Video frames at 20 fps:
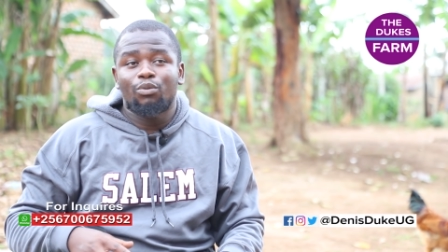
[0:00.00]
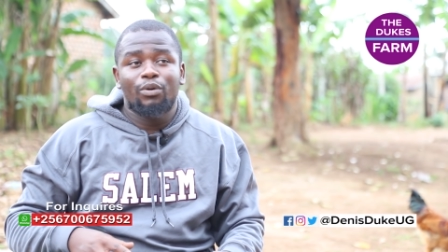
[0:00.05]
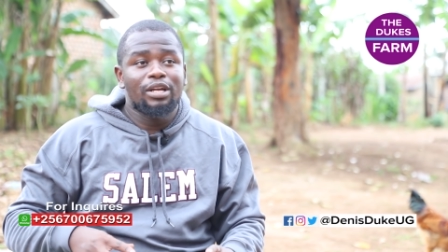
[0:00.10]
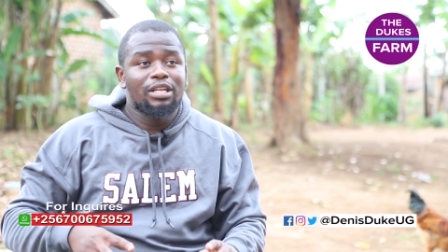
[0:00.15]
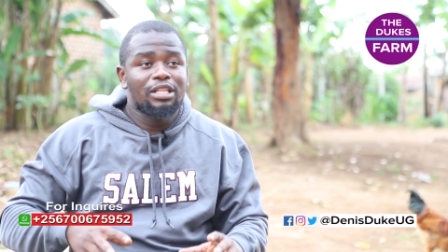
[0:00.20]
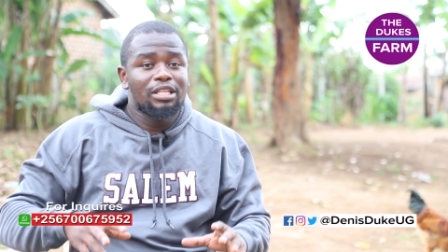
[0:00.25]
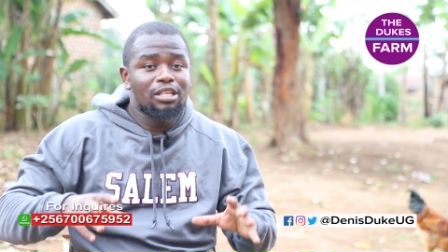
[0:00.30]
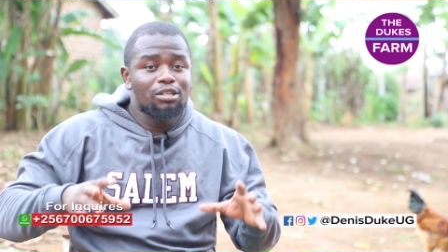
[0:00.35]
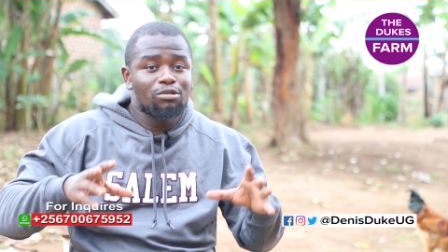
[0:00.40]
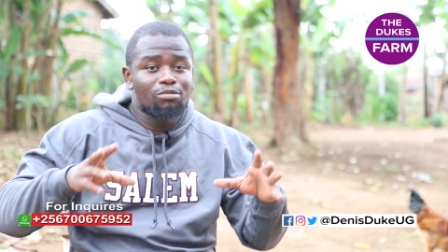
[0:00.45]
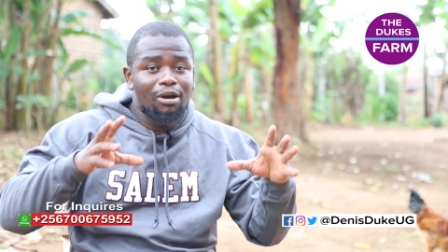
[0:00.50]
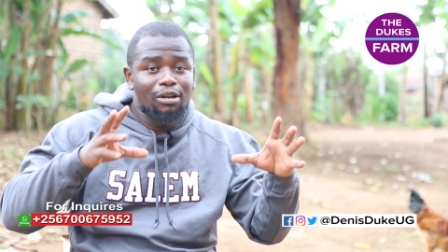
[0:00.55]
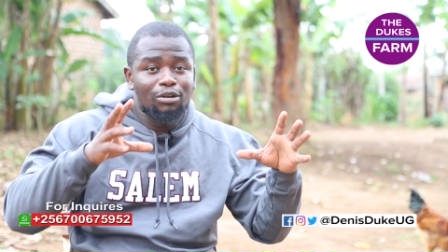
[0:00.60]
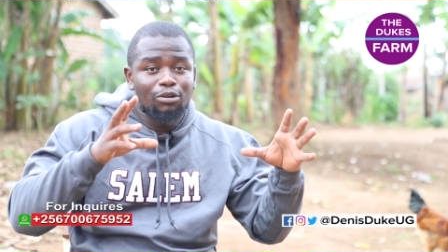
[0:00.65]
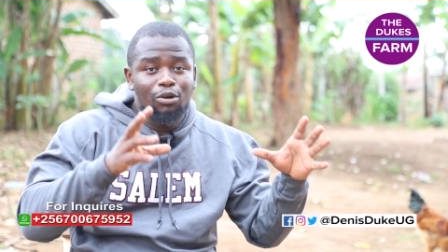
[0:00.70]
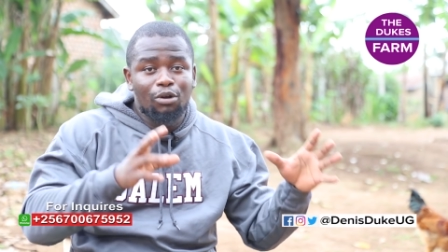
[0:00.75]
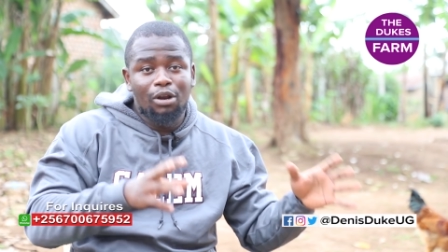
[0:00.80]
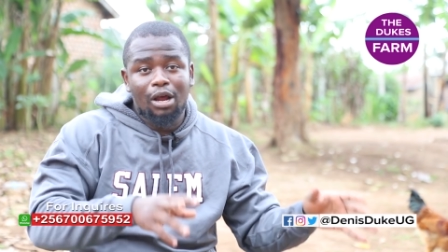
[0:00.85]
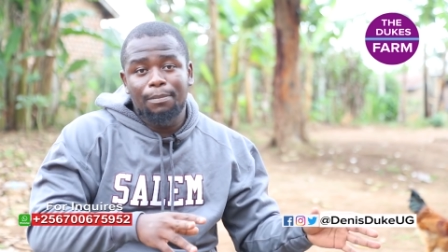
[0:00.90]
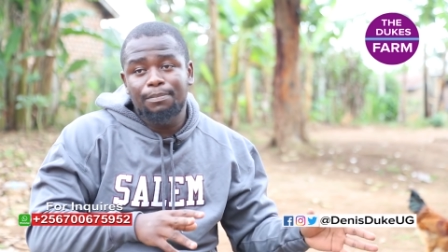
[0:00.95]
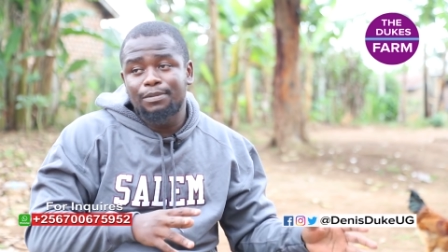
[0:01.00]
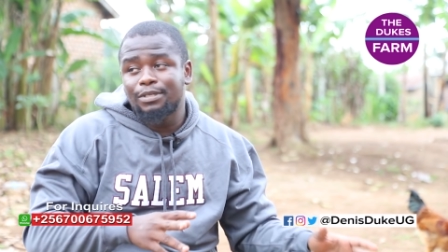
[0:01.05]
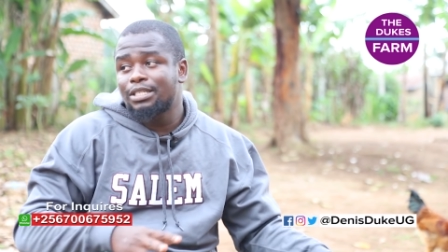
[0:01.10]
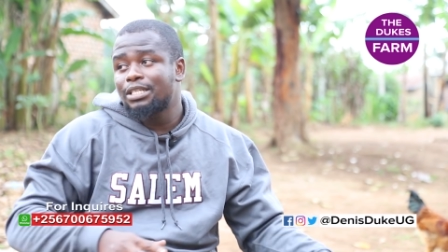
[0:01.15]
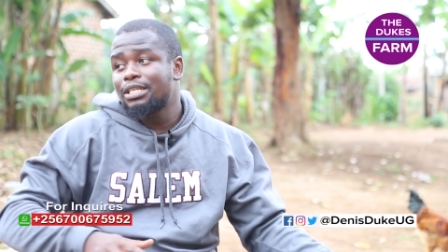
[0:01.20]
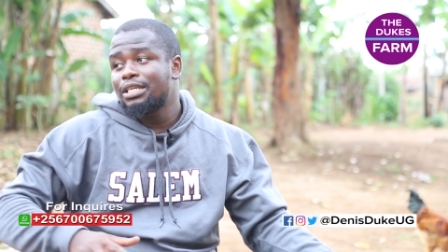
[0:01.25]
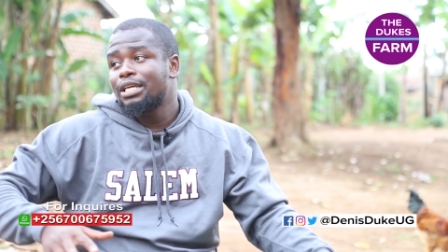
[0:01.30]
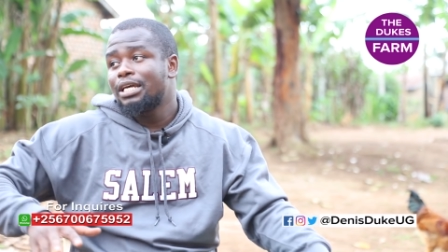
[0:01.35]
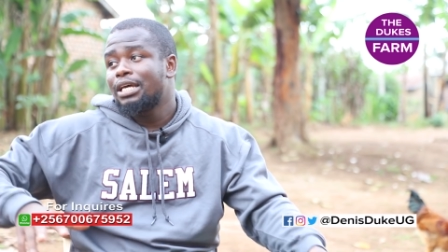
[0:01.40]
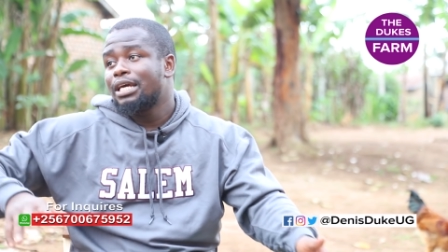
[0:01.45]
when this one
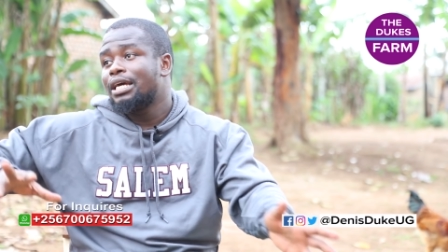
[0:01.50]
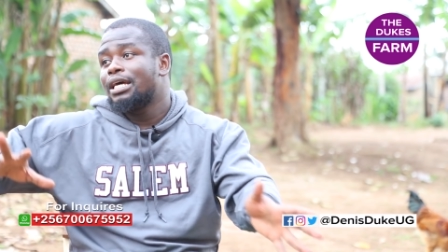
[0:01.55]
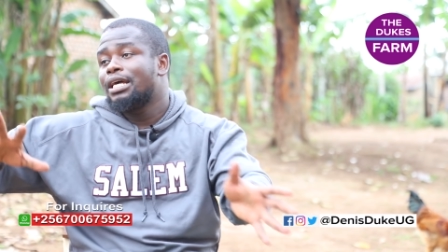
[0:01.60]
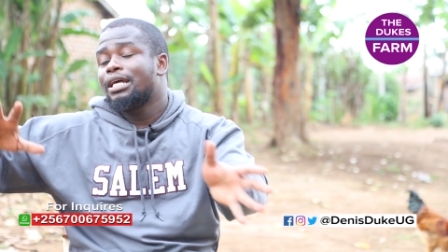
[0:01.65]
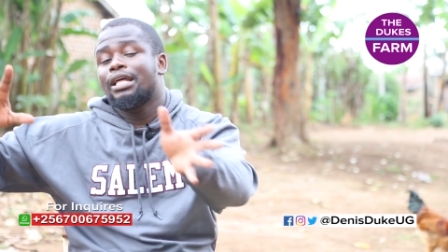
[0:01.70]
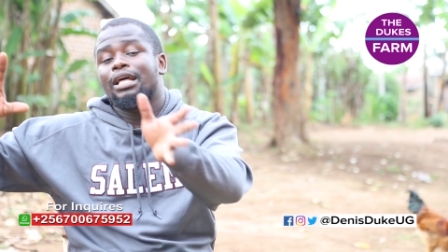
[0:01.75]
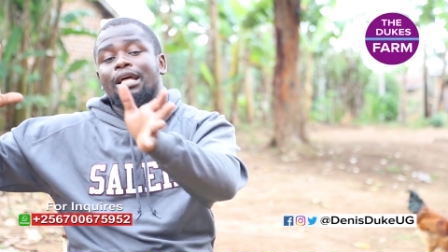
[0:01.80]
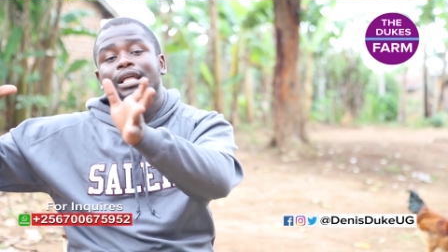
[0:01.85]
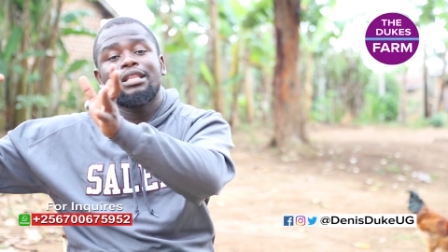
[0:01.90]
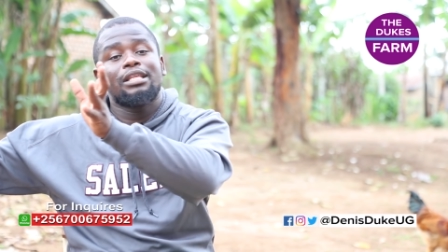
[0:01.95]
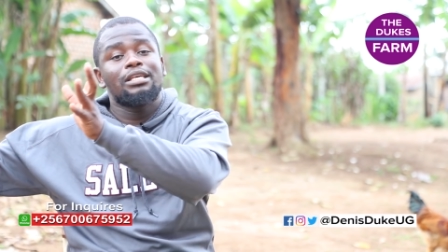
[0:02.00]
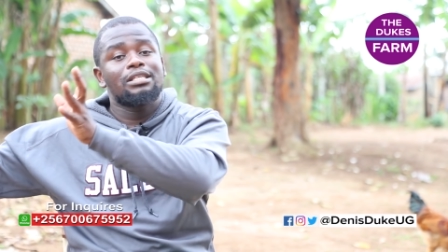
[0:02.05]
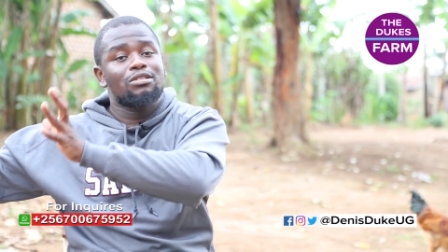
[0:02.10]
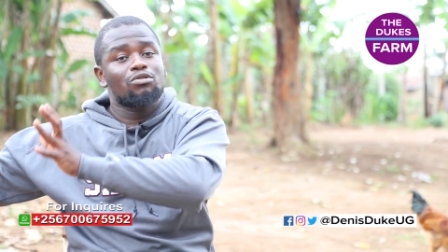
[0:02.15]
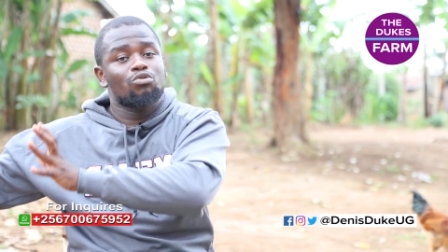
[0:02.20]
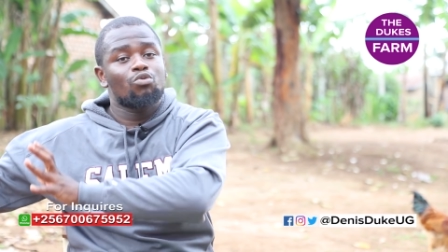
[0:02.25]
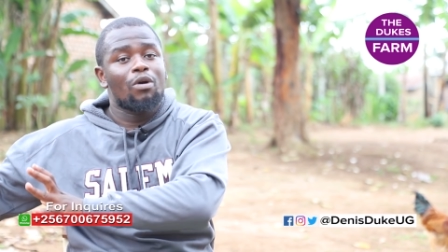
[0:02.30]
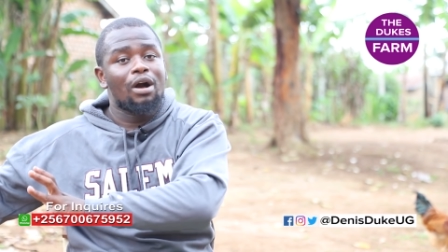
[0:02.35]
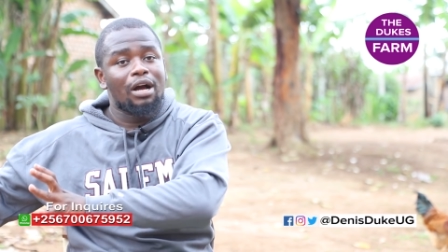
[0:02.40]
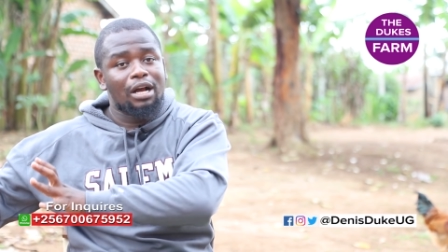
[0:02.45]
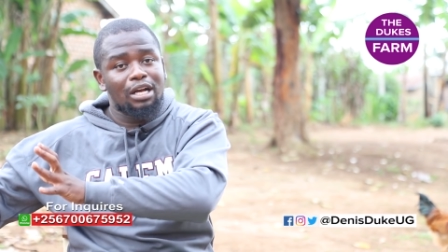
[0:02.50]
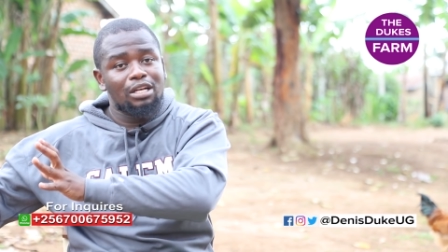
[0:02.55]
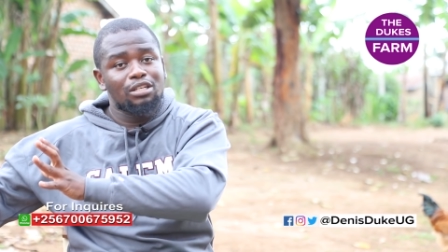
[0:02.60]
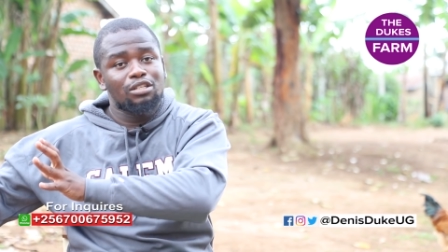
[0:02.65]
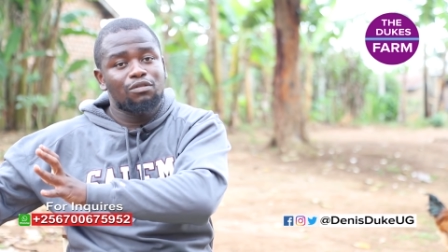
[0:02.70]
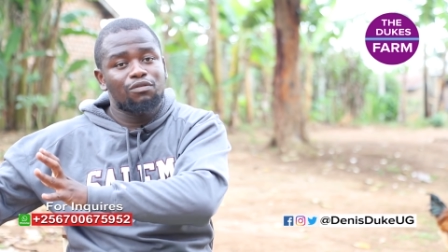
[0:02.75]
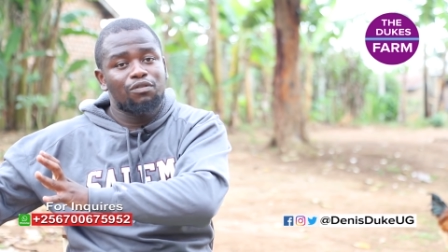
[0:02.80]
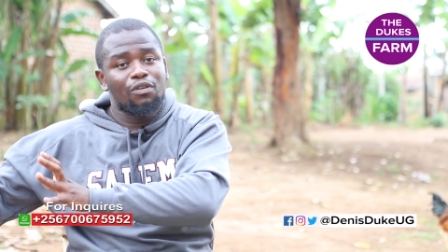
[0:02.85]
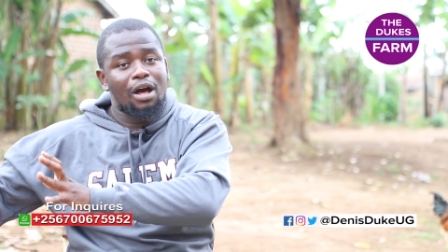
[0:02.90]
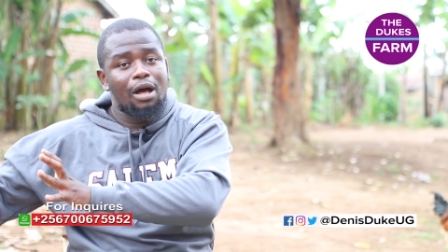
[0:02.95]
collapsed, this
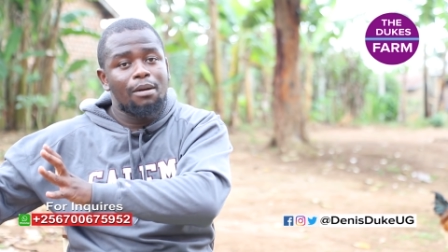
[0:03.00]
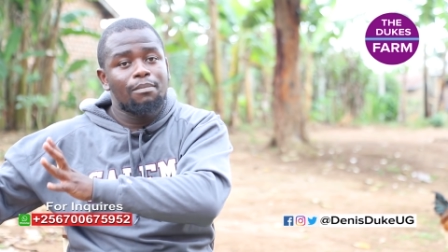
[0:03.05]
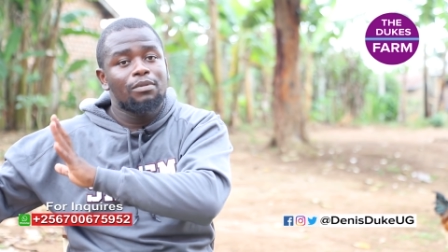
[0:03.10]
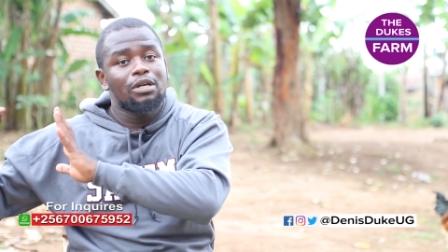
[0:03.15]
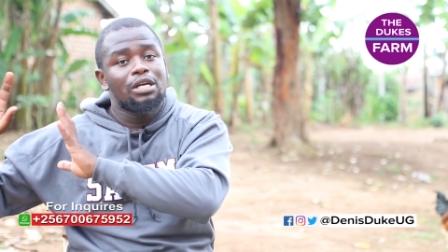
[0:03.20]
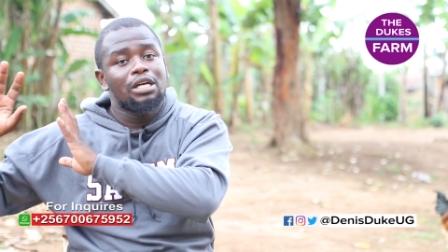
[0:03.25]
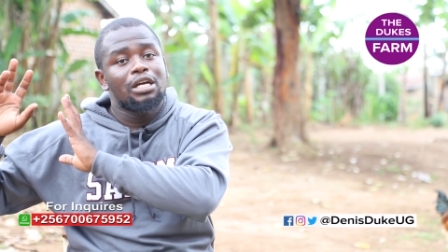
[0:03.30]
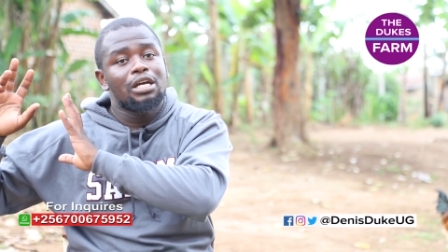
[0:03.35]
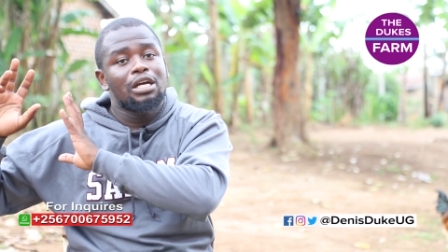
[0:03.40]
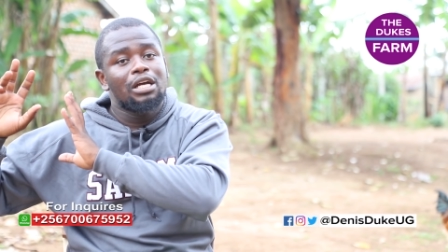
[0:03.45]
worker's farm